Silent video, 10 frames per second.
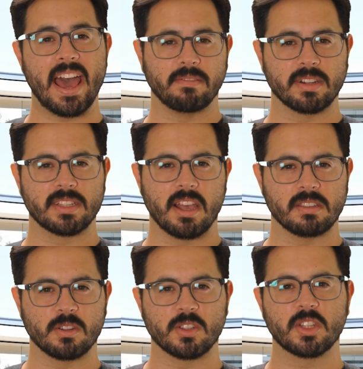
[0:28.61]

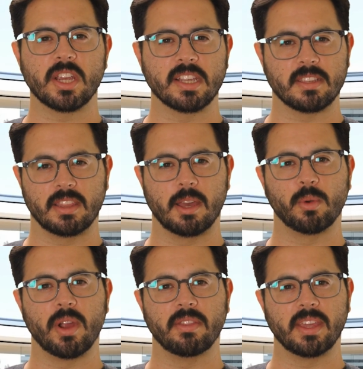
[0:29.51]
advertisers, chasing them
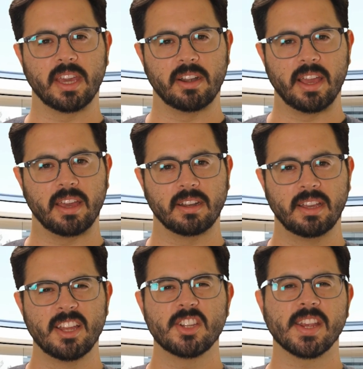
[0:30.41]
around the internet,
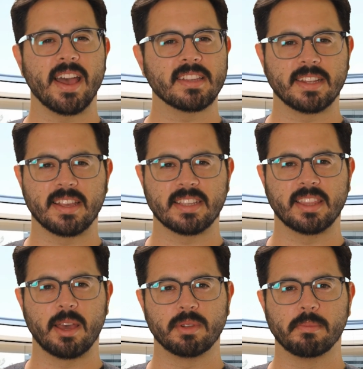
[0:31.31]
chastising
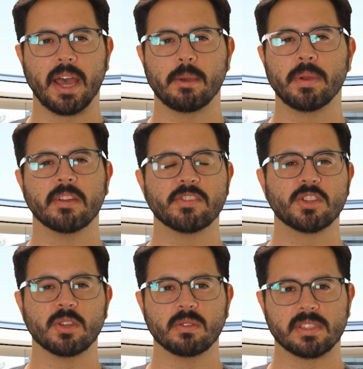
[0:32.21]
them to buy a pair of
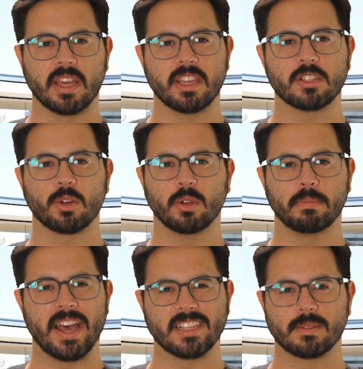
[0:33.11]
shoes that they scrolled
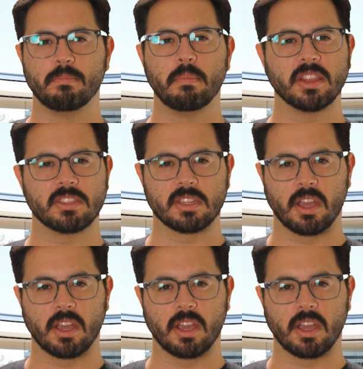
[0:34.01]
past months